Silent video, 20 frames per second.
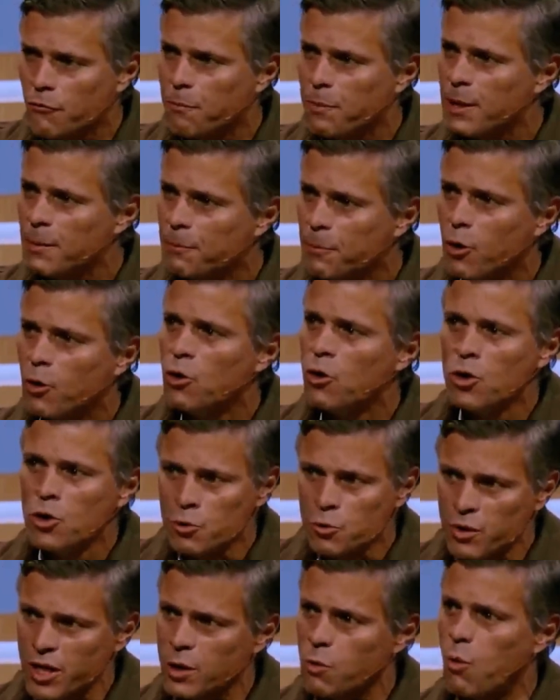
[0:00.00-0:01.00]
of people
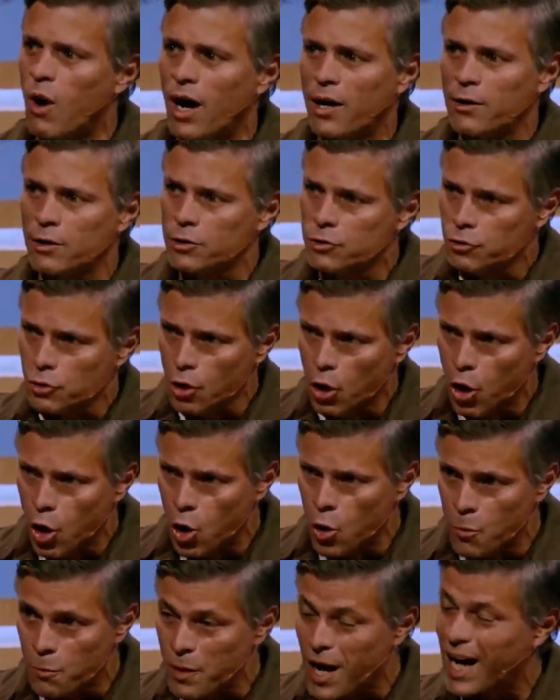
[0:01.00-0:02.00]
requires
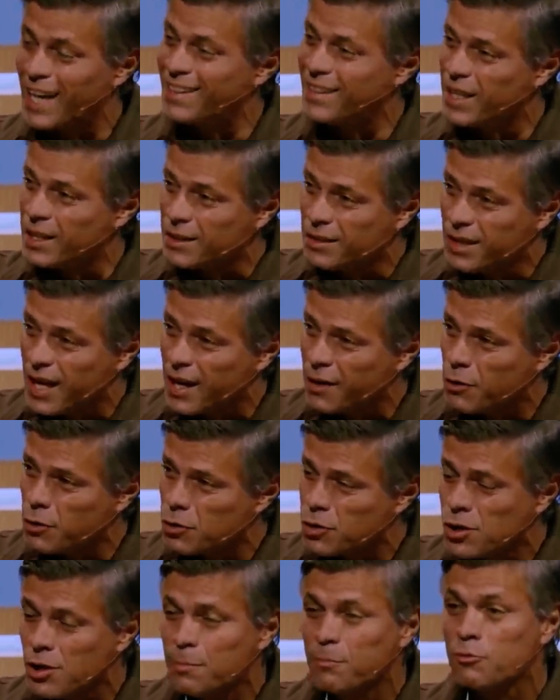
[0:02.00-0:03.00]
hope, and
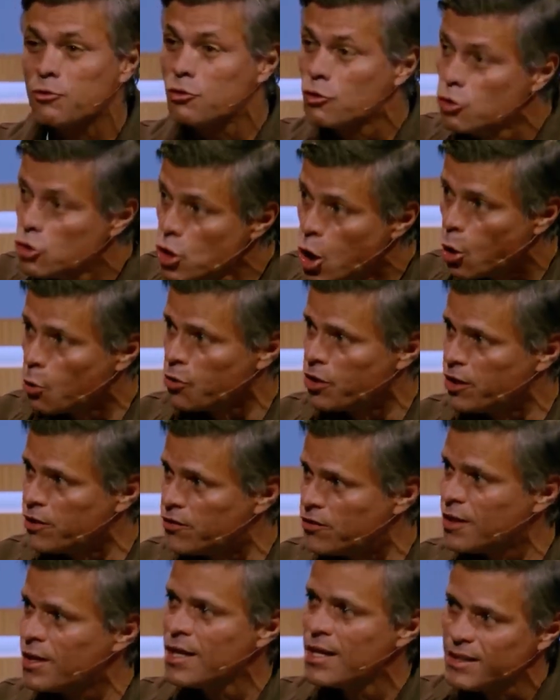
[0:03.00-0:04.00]
dictatorships know
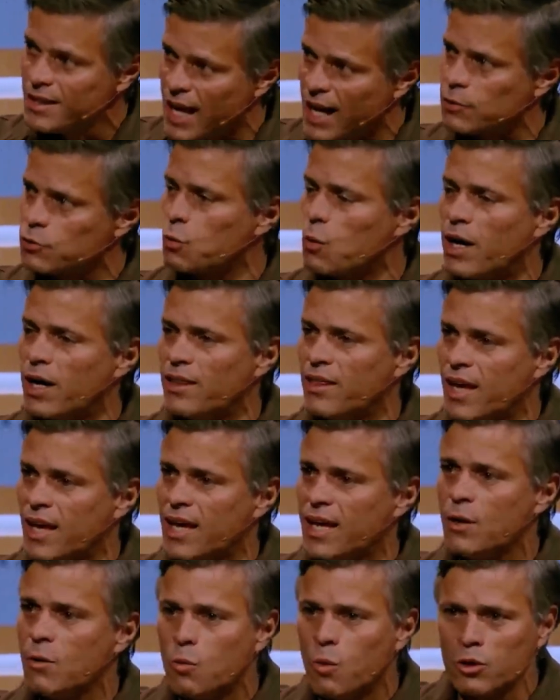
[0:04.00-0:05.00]
this. That's why
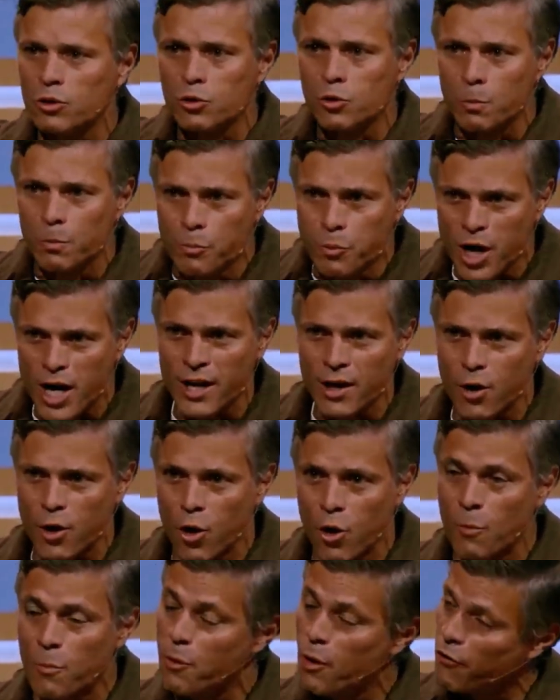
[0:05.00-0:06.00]
they want to break
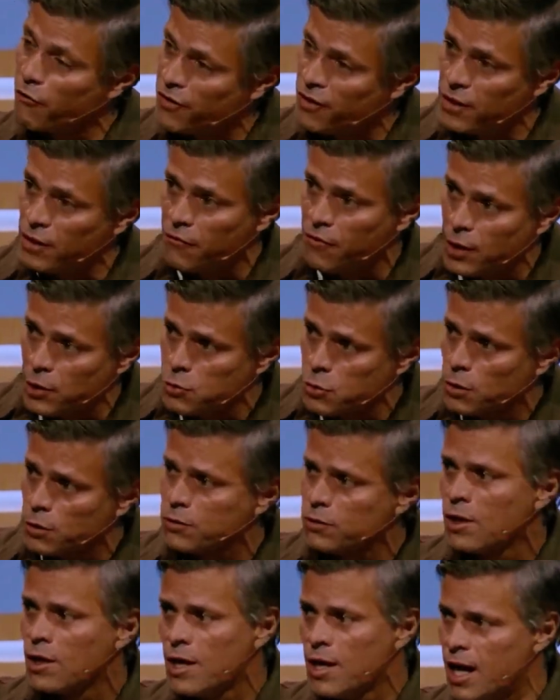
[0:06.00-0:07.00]
hope of
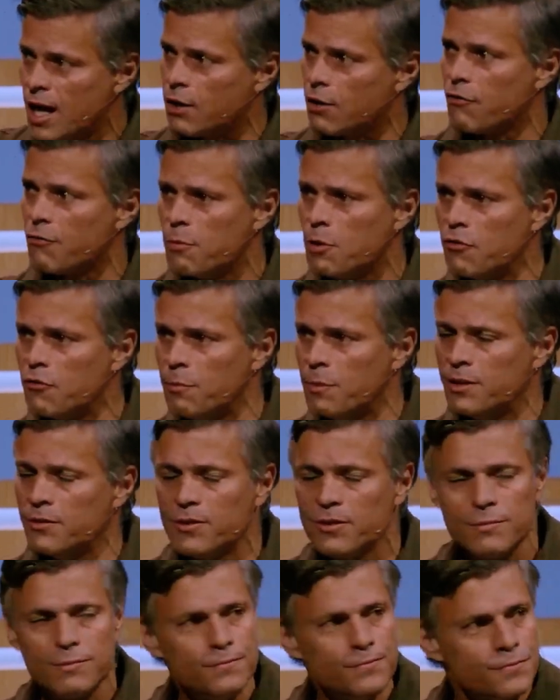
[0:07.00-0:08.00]
individuals and of
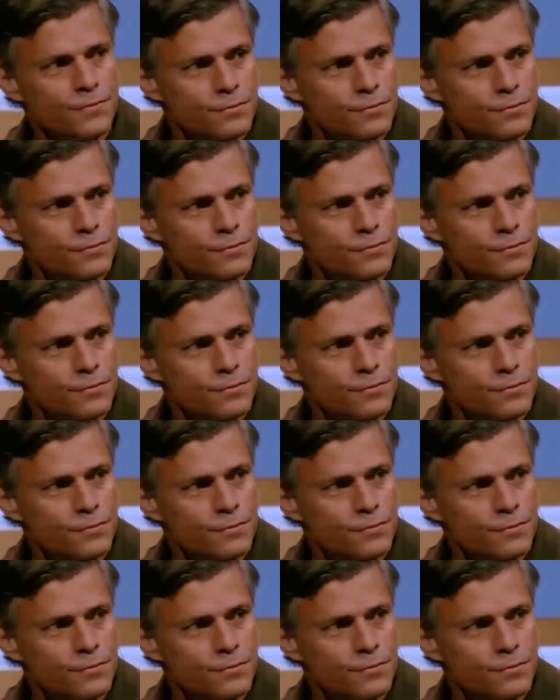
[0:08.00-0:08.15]
movements.